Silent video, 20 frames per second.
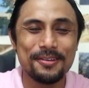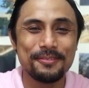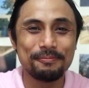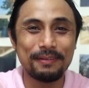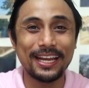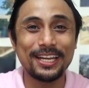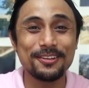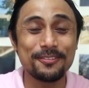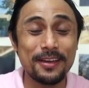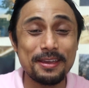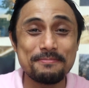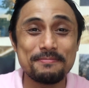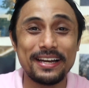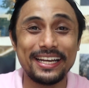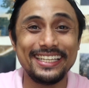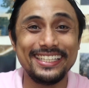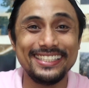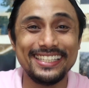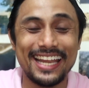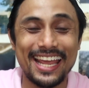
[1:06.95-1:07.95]
By the way,
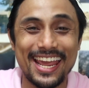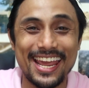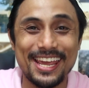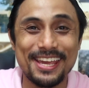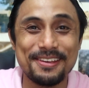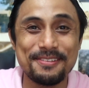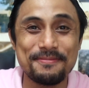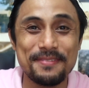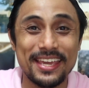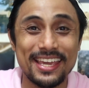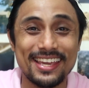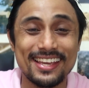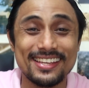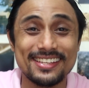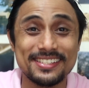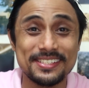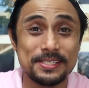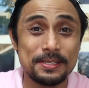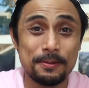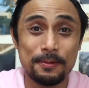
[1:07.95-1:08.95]
my name
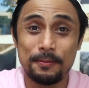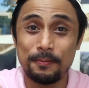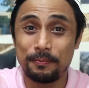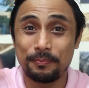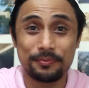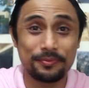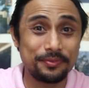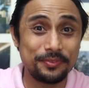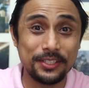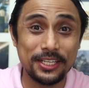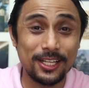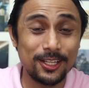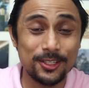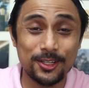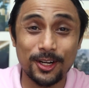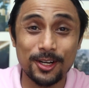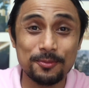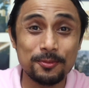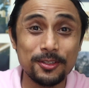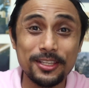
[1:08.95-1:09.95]
is
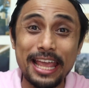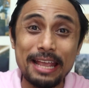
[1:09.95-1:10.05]
Germo.